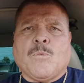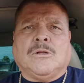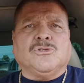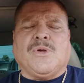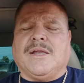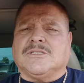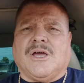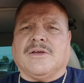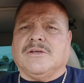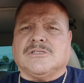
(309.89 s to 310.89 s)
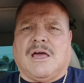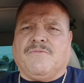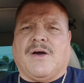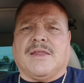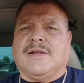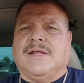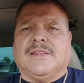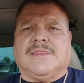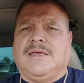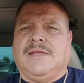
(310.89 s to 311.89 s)
Don't try to talk yourself out of
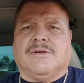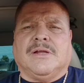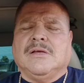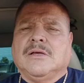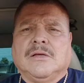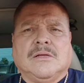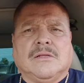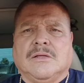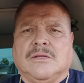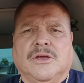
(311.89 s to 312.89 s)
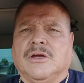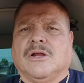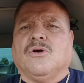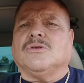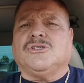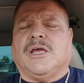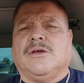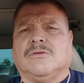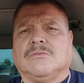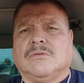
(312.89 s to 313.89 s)
nothing or you're going to go to
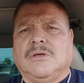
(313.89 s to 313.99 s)
jail.